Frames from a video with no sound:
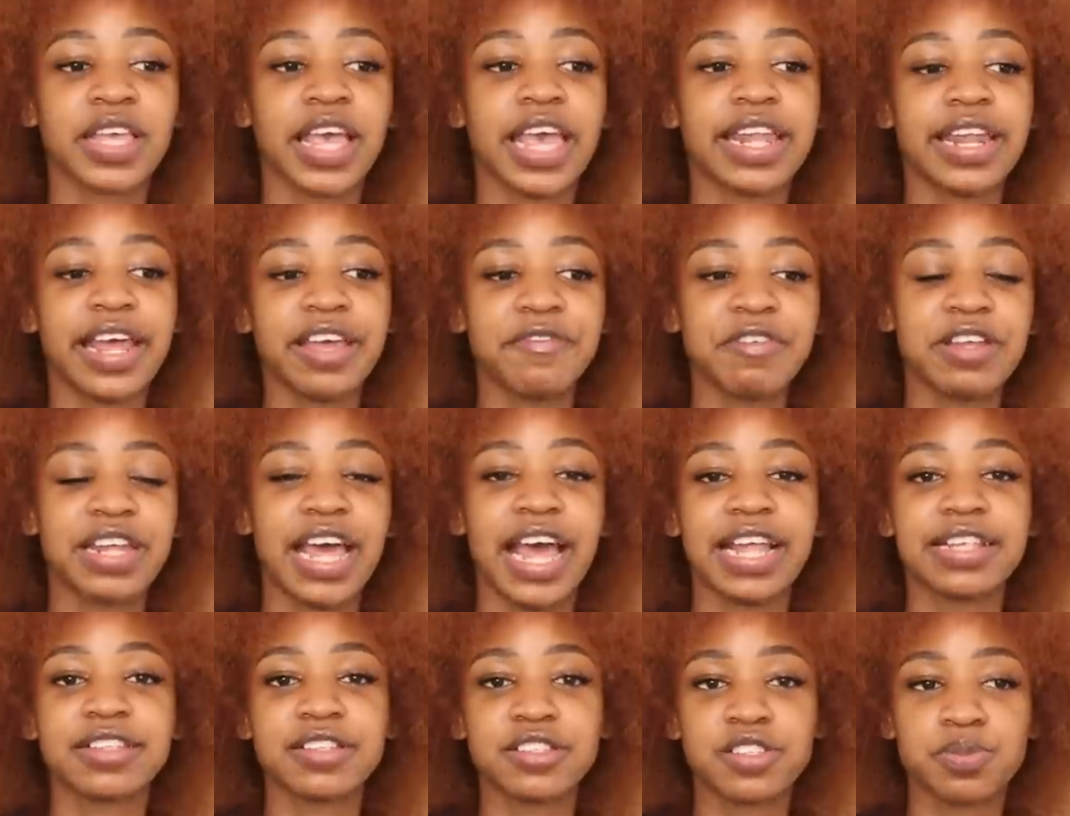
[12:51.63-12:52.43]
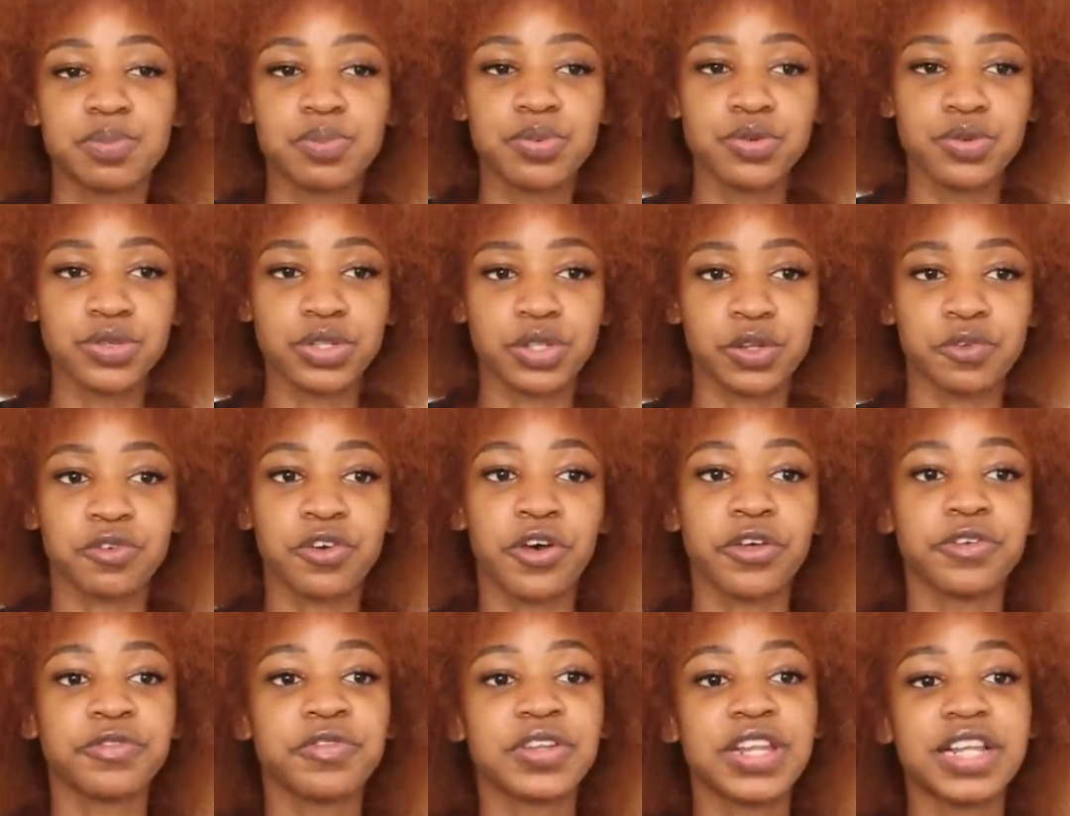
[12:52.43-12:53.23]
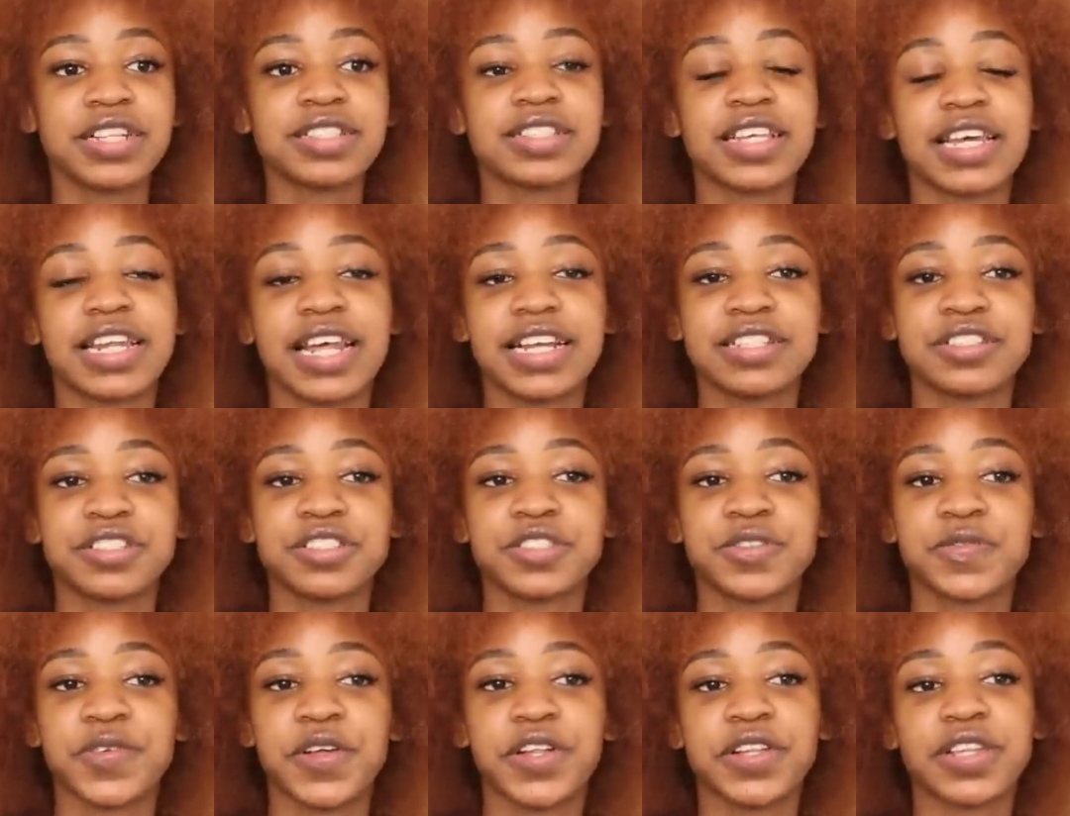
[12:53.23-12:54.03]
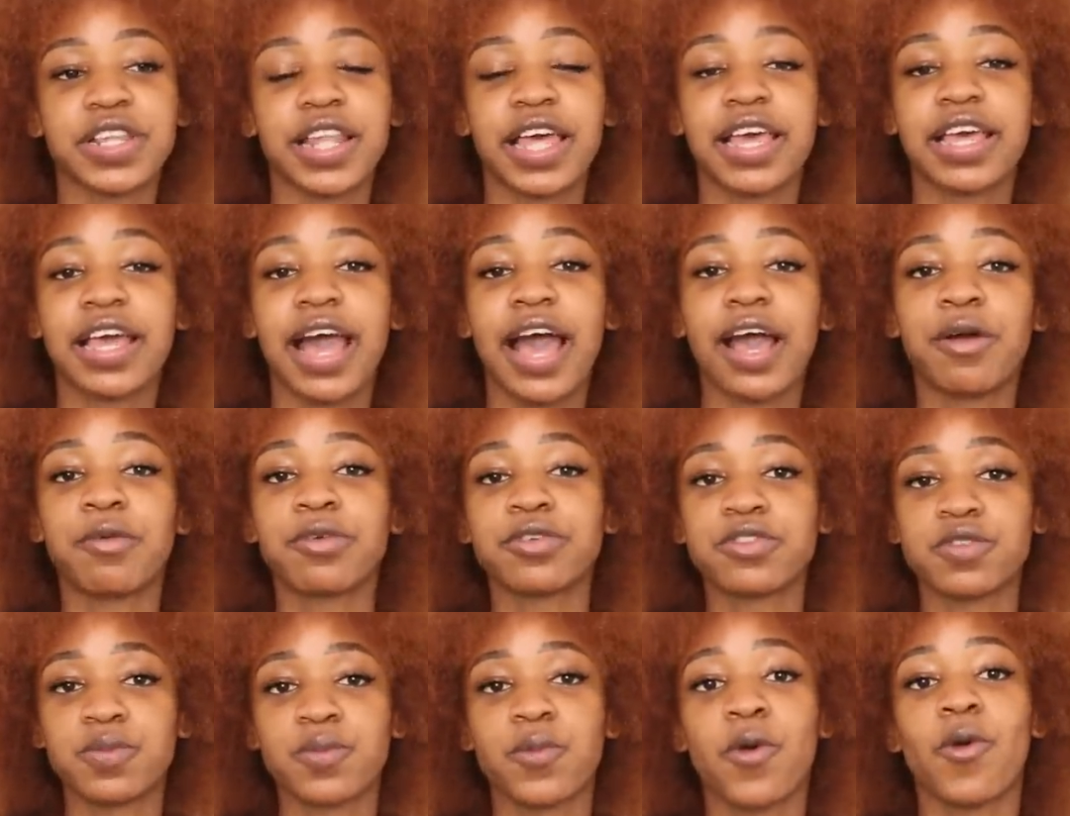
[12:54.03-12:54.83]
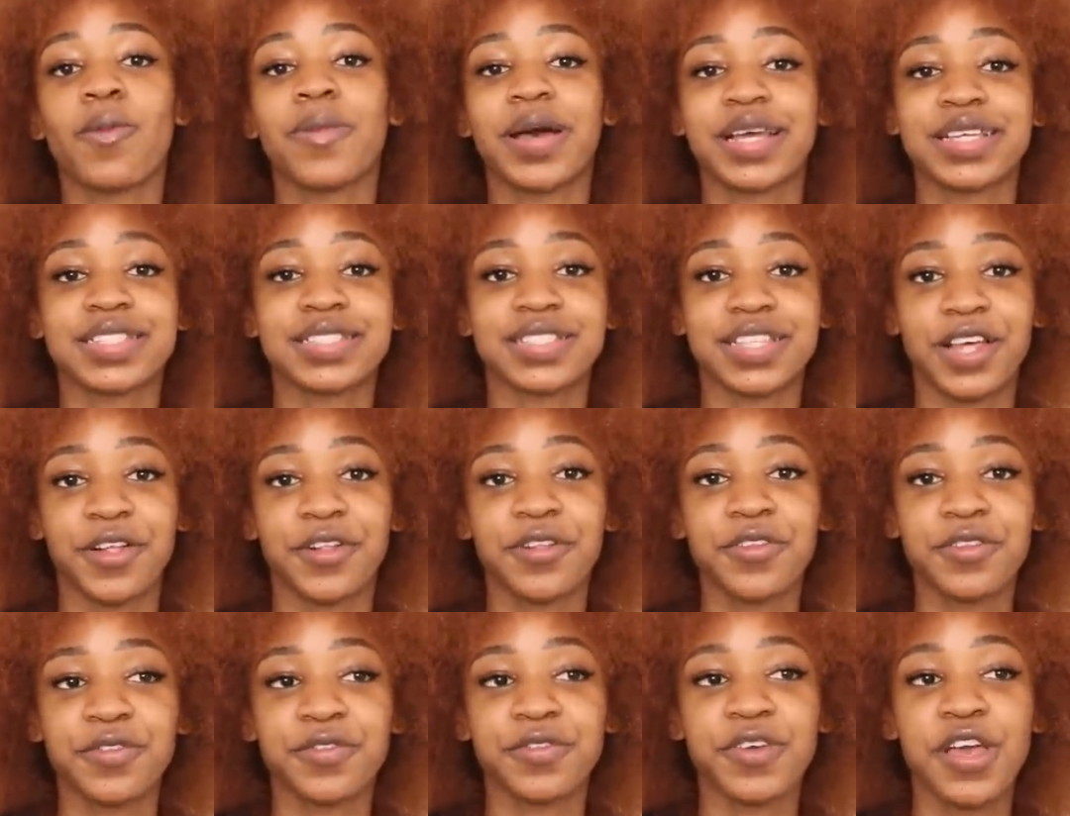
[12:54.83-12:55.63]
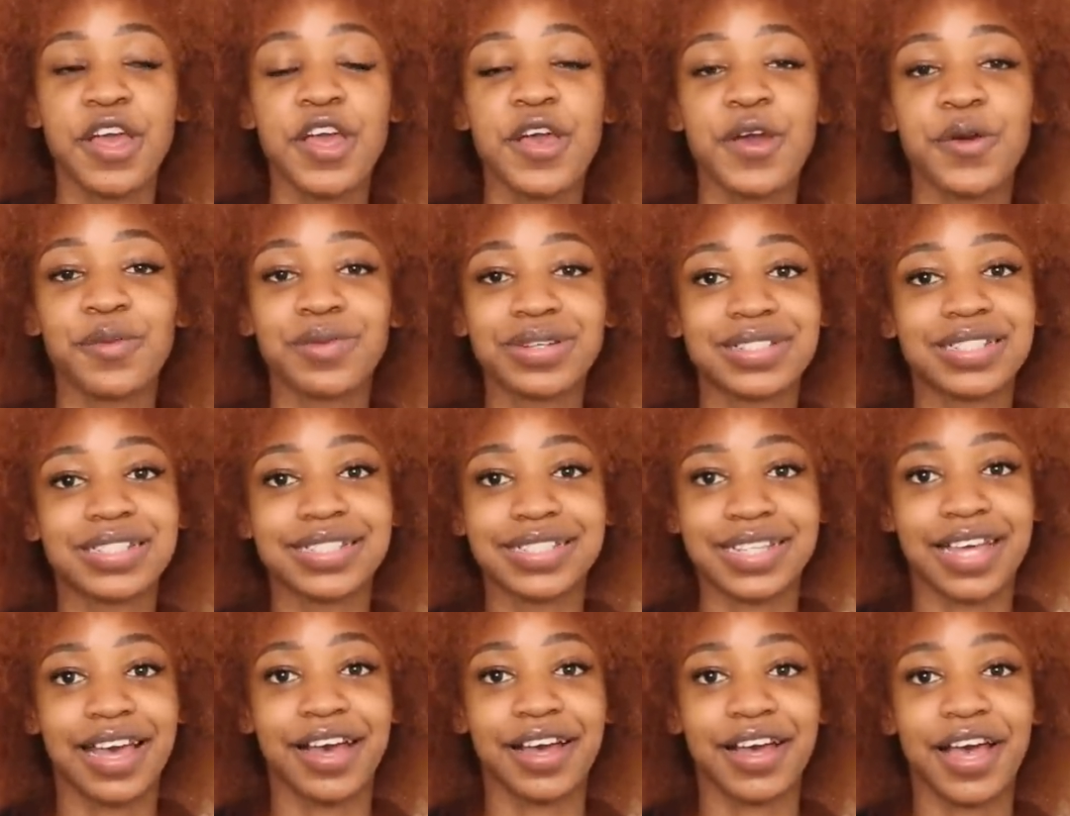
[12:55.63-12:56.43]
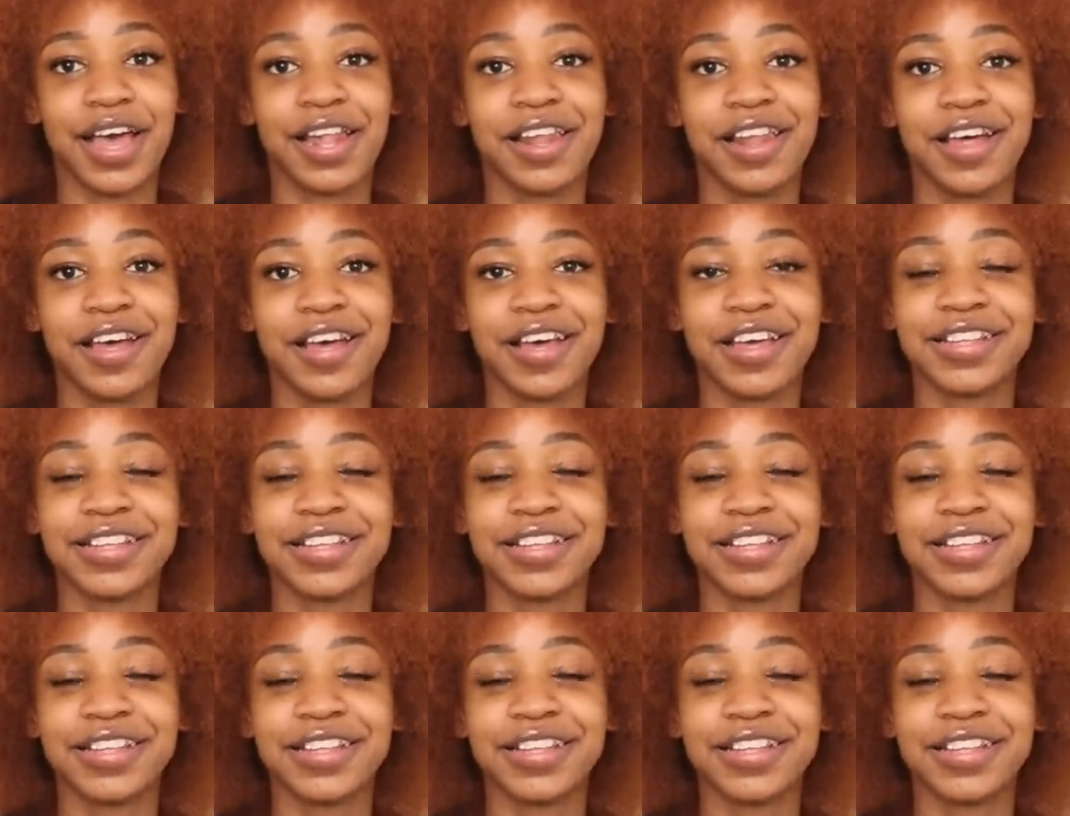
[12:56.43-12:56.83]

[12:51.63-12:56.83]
And I even had this boost of confidence, and I just felt like I was more myself with this hair color.